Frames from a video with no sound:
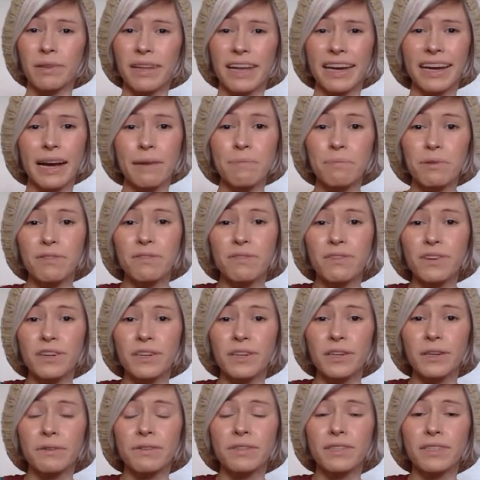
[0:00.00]
Like I prefer
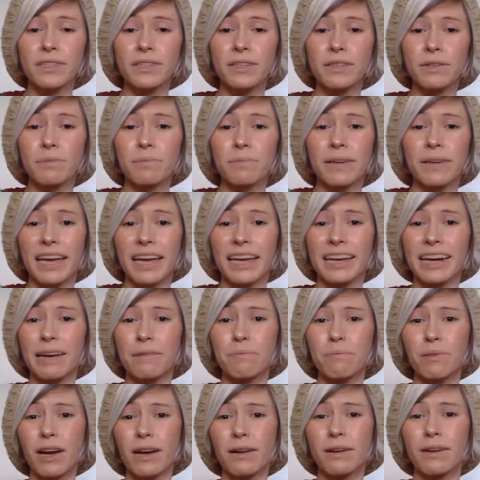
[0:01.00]
YouTube, and I
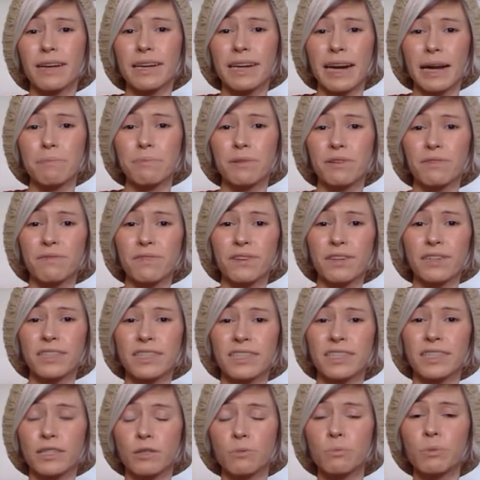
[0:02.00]
prefer
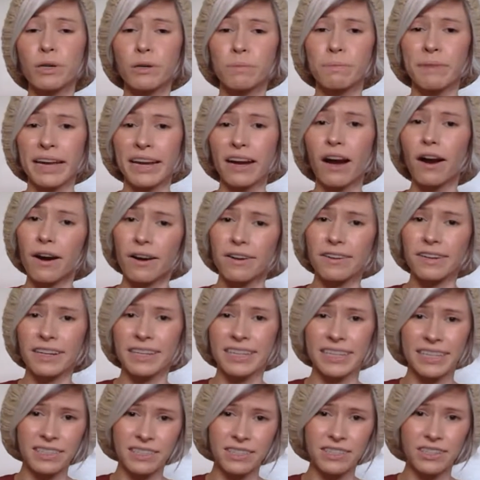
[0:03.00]
to just put my art
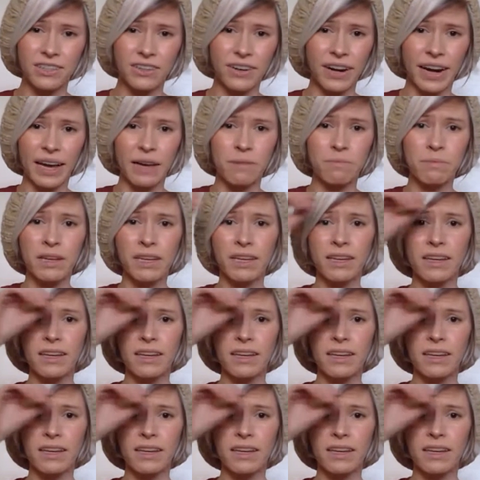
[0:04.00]
on Instagram.